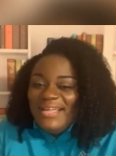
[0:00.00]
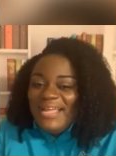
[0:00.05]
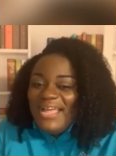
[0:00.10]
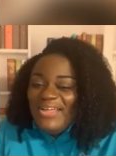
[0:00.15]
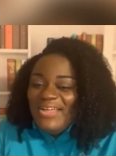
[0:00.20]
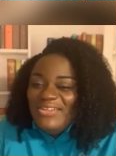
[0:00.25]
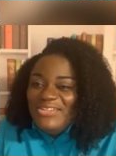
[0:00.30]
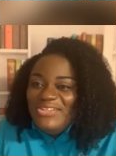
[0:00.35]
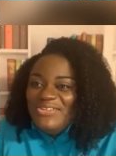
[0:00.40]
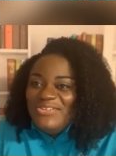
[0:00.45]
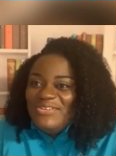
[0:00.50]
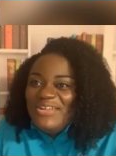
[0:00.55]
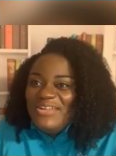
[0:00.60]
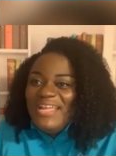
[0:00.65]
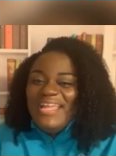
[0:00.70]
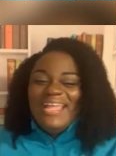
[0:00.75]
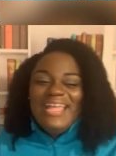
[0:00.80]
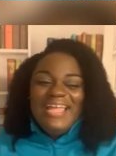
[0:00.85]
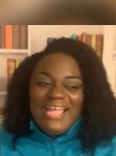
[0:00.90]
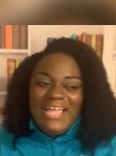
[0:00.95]
How do
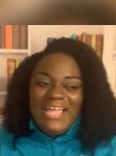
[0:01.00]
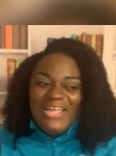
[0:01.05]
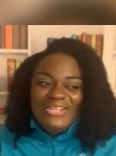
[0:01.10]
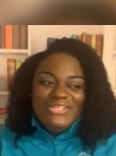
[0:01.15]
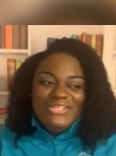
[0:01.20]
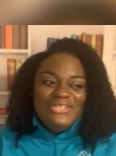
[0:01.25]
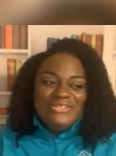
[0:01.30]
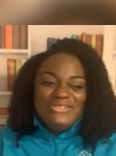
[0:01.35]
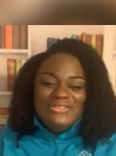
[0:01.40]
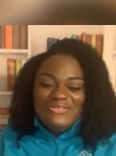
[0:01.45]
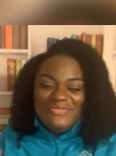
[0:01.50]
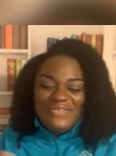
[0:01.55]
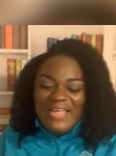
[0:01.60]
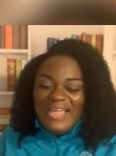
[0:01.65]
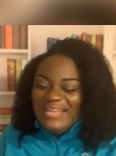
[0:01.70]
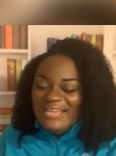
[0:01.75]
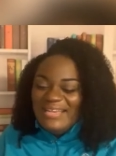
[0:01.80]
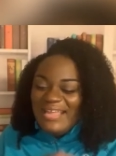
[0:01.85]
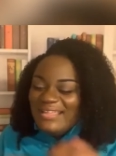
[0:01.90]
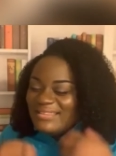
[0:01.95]
you
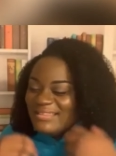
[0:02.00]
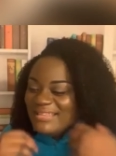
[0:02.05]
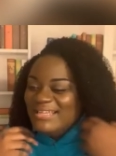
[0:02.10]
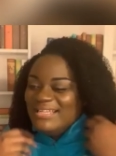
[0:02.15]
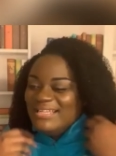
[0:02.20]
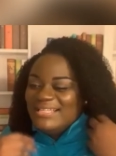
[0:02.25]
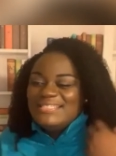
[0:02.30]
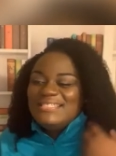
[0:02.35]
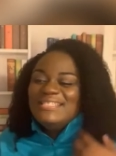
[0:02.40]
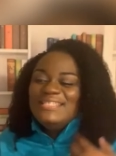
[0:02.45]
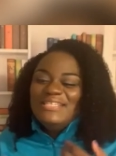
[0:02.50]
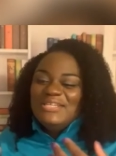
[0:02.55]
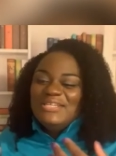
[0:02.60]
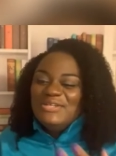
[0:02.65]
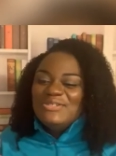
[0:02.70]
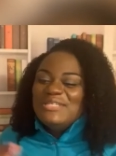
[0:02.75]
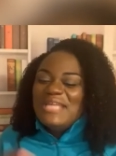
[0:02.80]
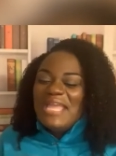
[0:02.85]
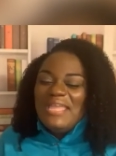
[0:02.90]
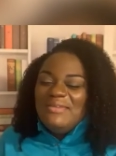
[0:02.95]
define athletics and
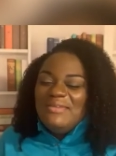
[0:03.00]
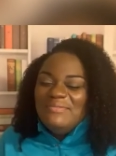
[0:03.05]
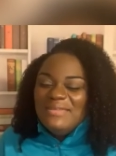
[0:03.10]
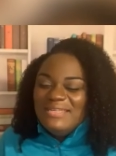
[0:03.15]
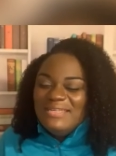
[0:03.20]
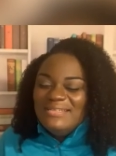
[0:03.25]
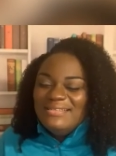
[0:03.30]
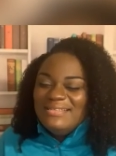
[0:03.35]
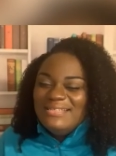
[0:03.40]
entertainment?